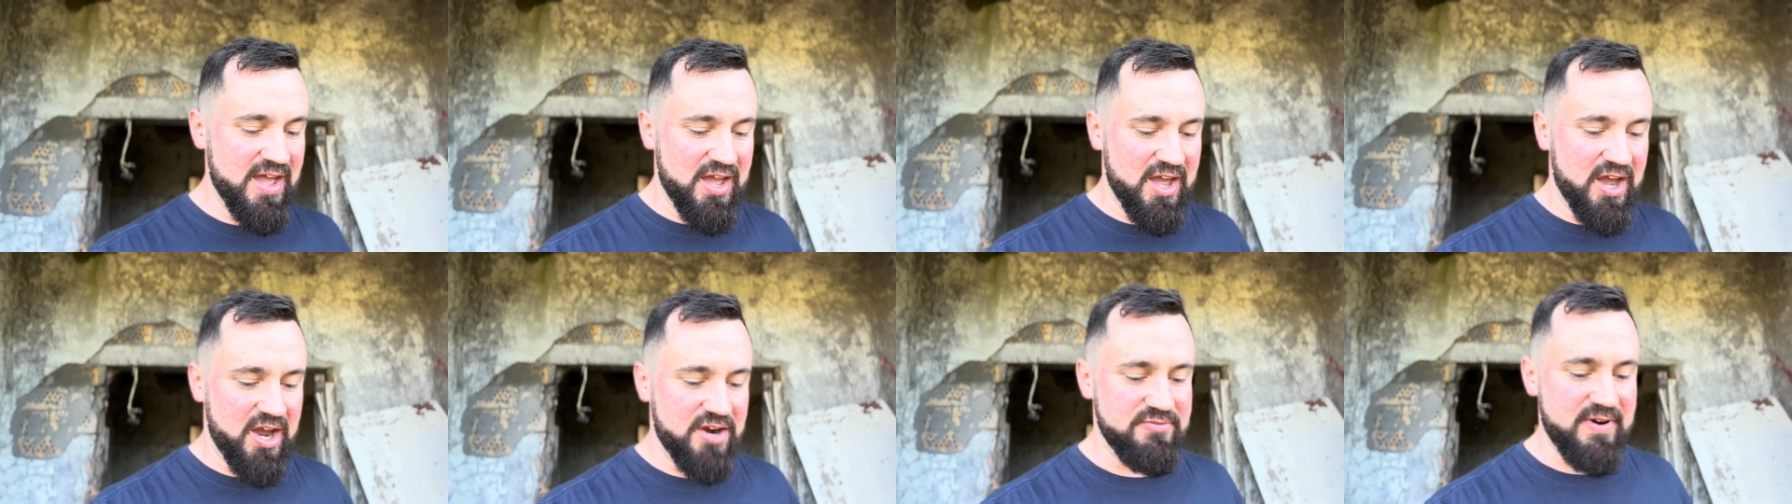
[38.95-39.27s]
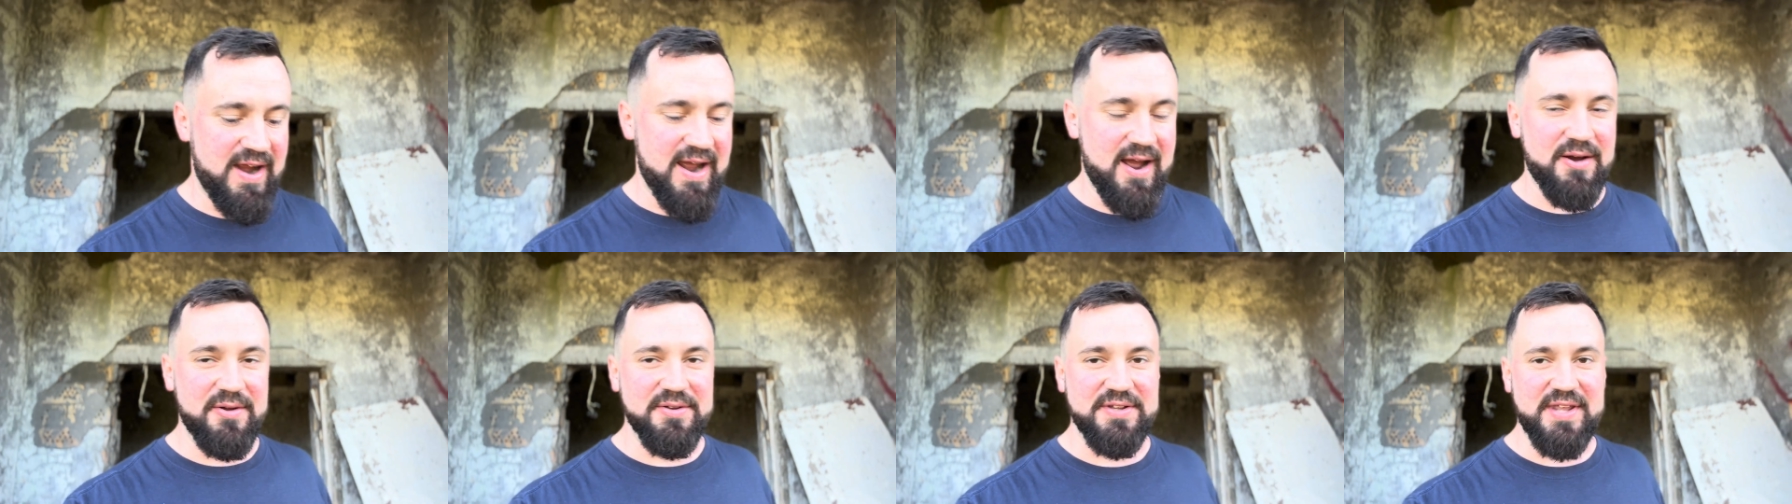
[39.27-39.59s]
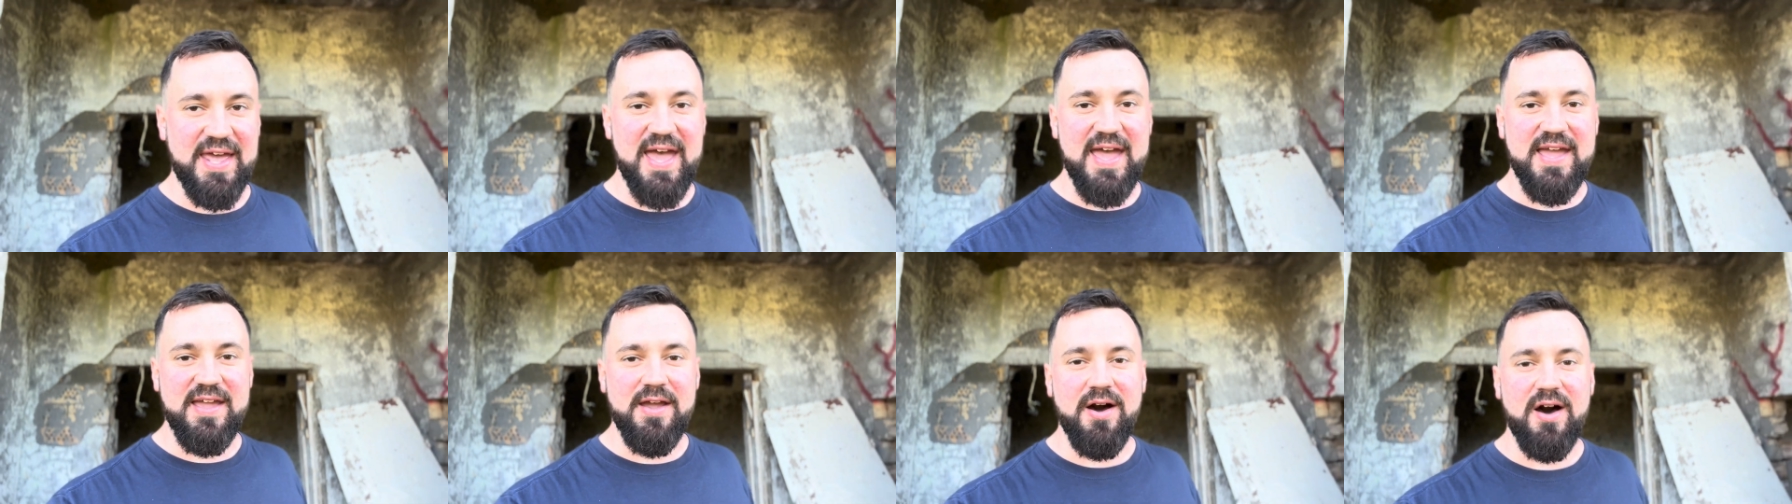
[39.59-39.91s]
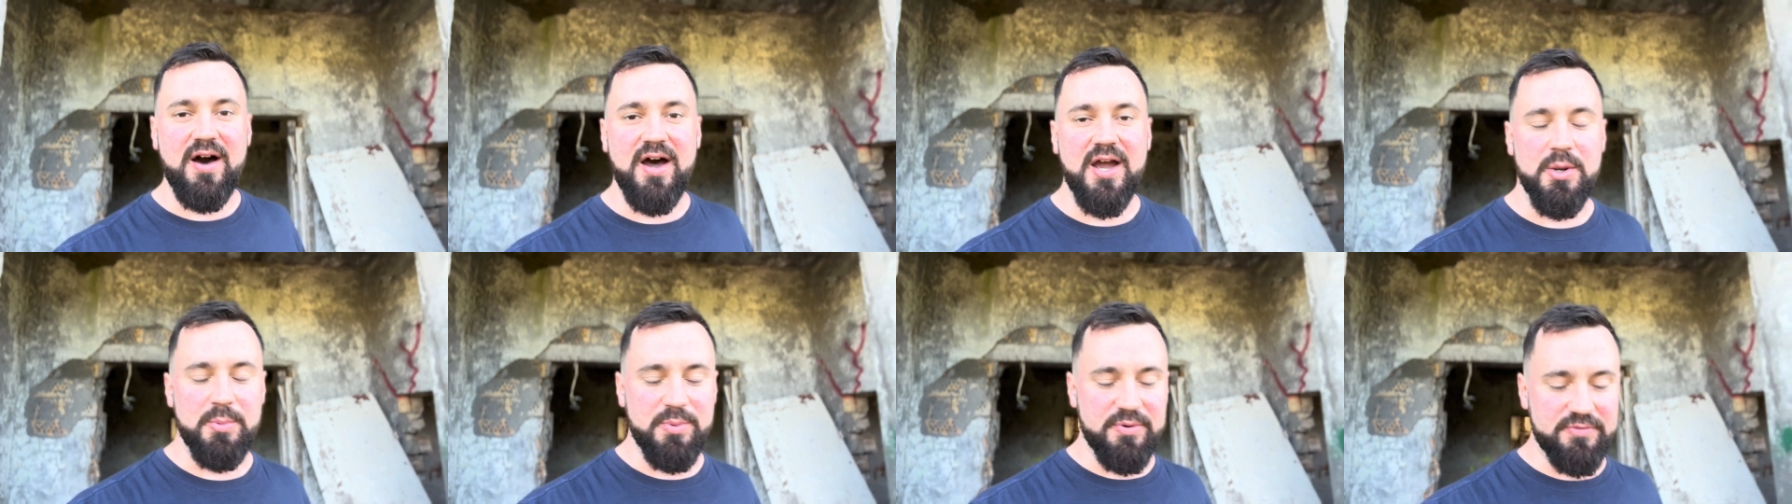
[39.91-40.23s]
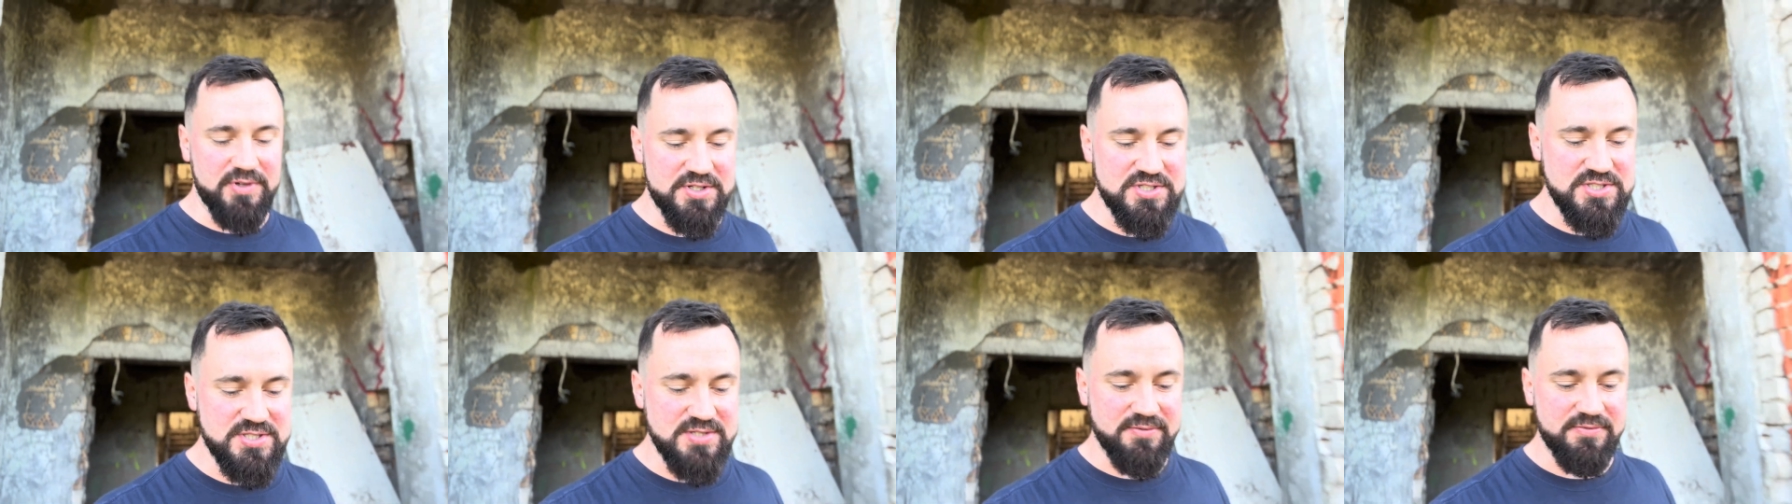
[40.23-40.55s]
around AI with
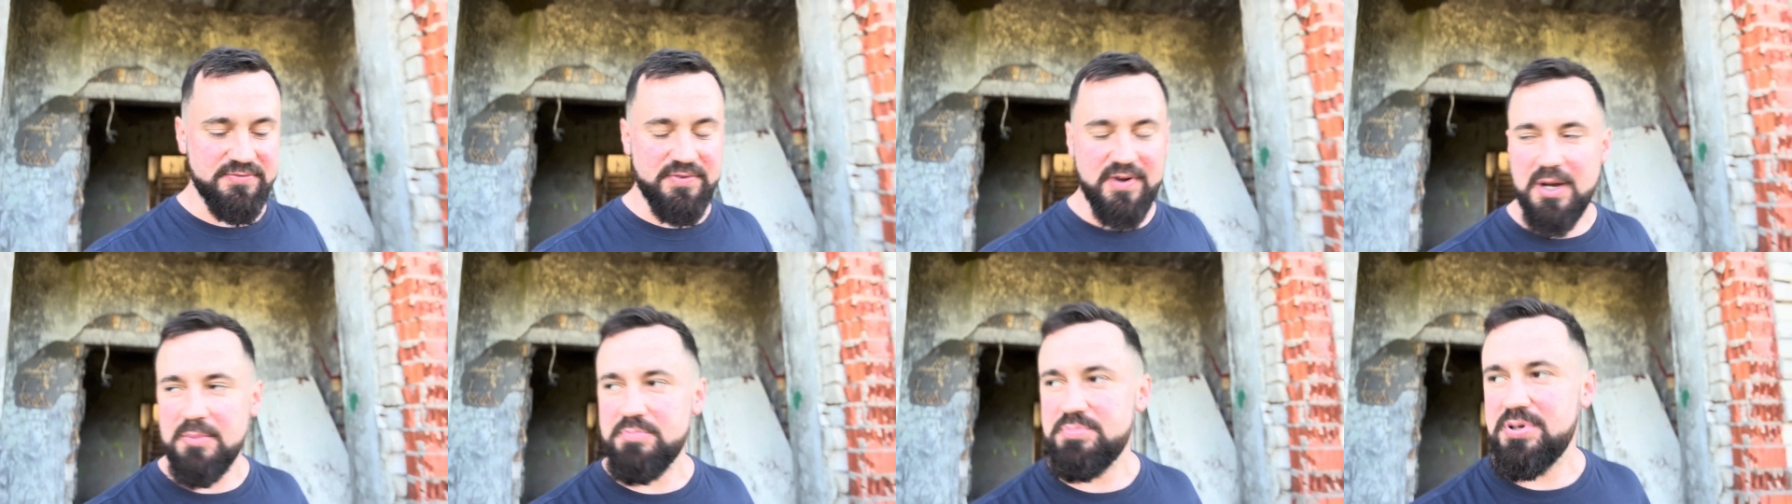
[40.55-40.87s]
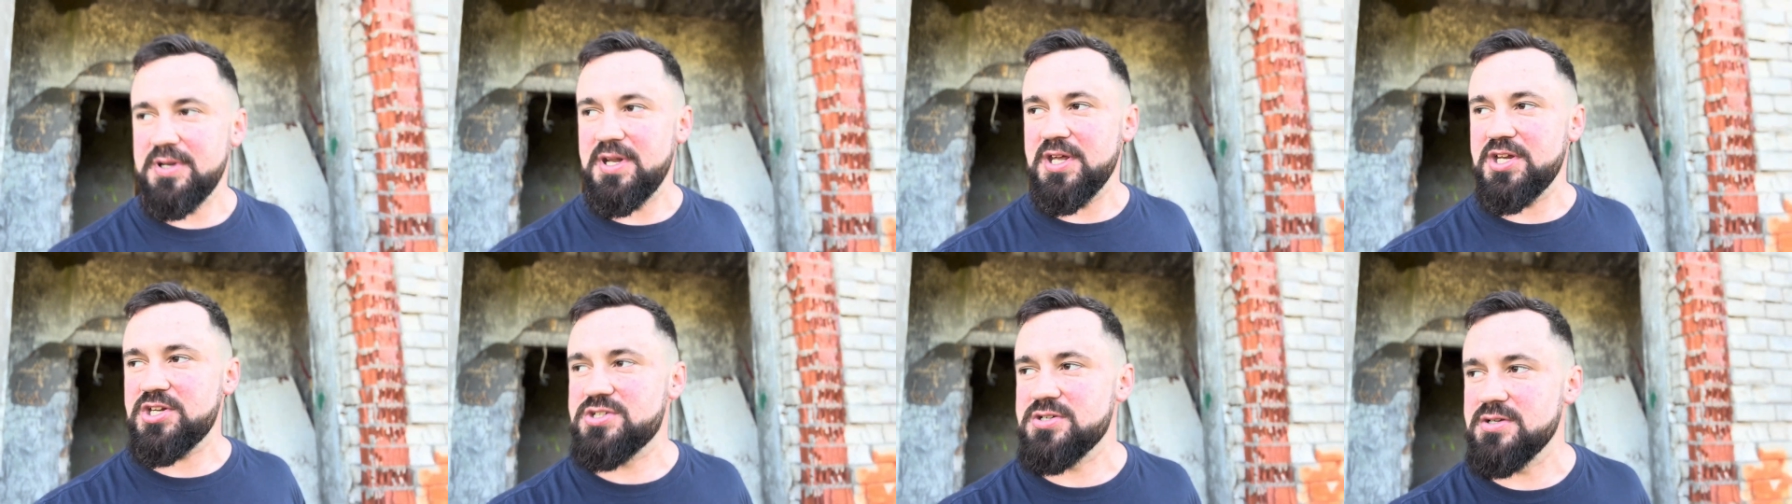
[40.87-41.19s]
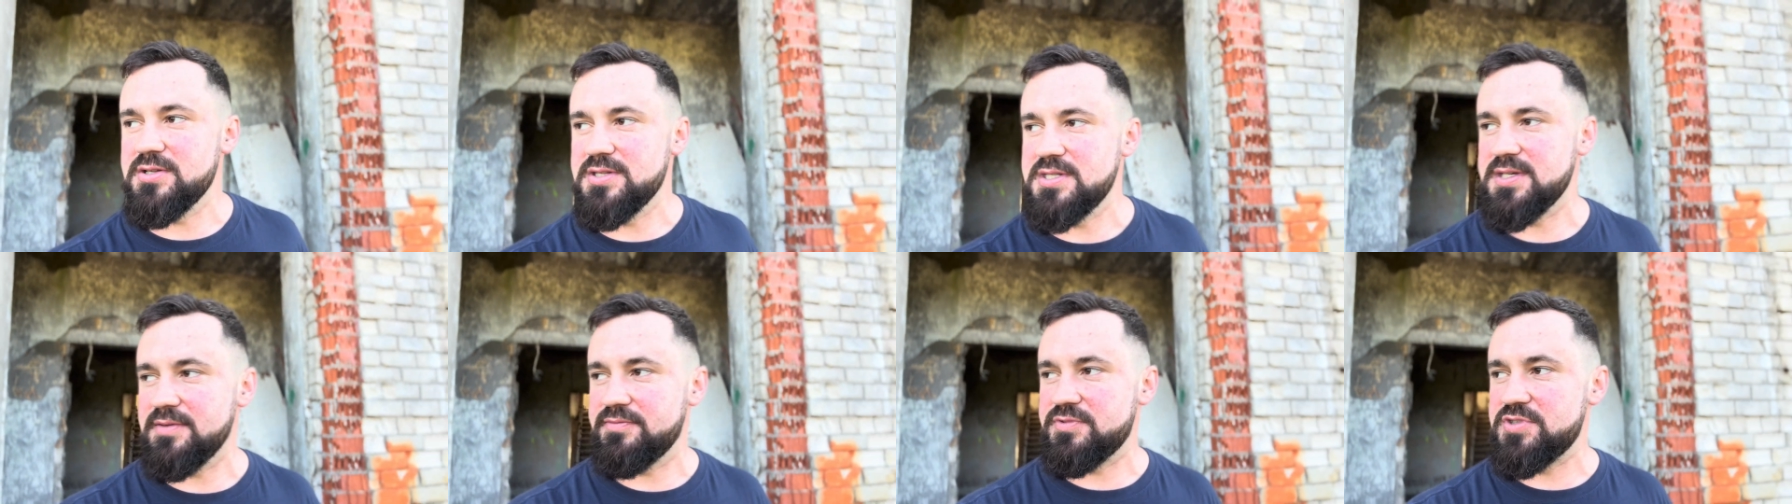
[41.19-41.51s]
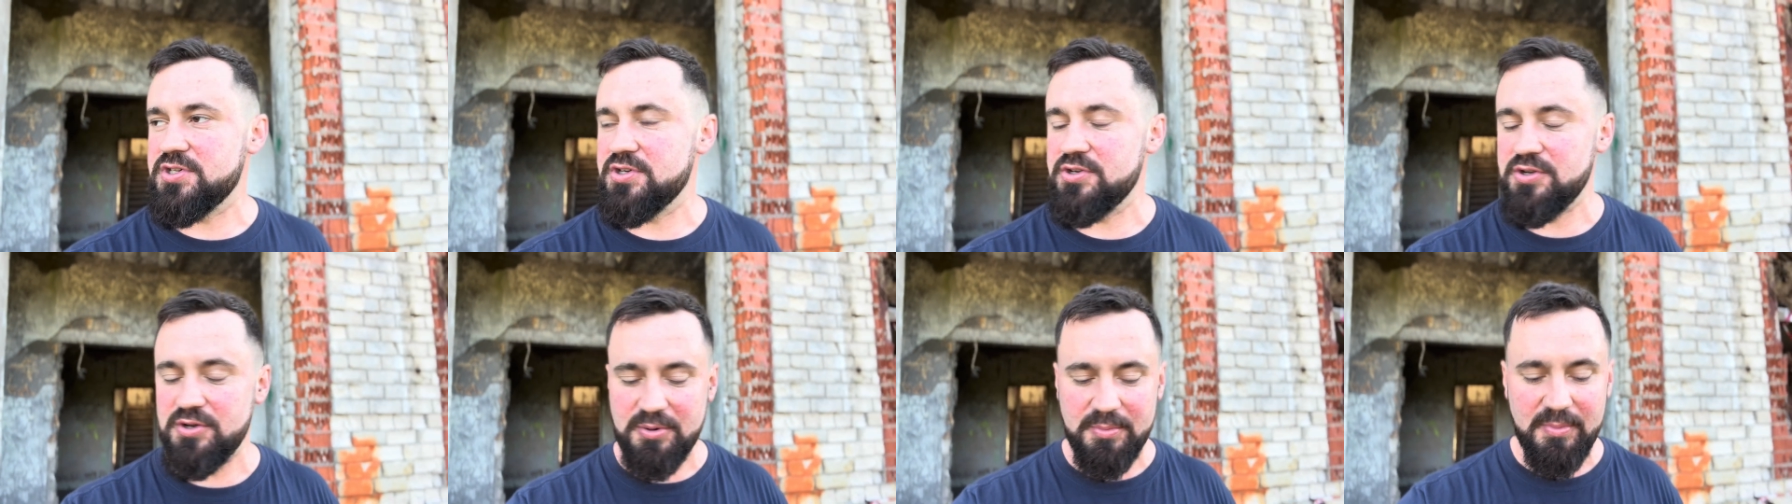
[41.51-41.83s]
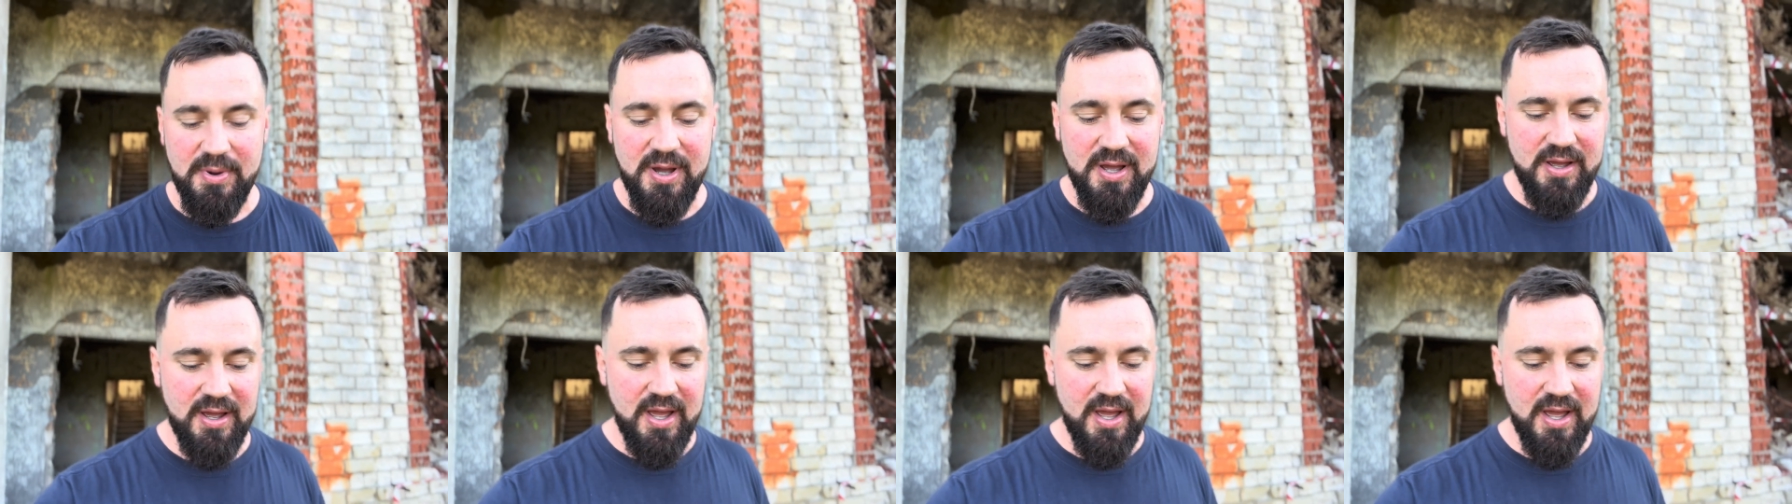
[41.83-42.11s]
lots of uh, predictions of doom.